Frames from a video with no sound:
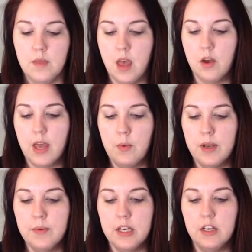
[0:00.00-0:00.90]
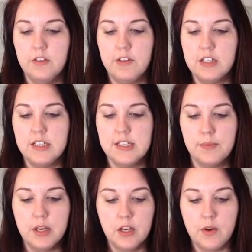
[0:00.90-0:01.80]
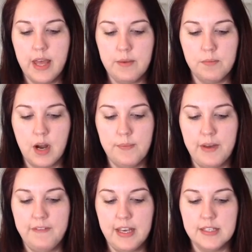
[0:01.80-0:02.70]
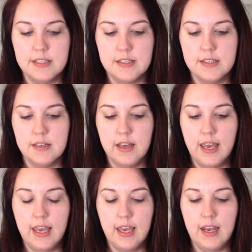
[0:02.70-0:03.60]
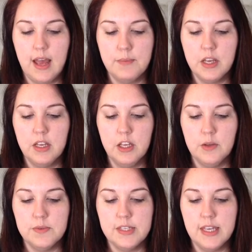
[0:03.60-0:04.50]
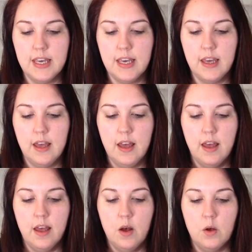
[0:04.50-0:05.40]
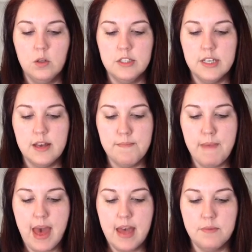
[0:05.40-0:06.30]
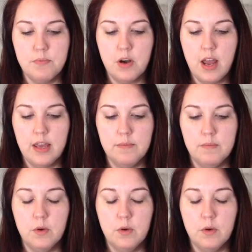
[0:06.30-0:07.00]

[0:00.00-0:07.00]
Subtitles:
Okay, what I'm going to do first is I'm going to go ahead and prime my face, and I'm going to use the Ulta Matte Prime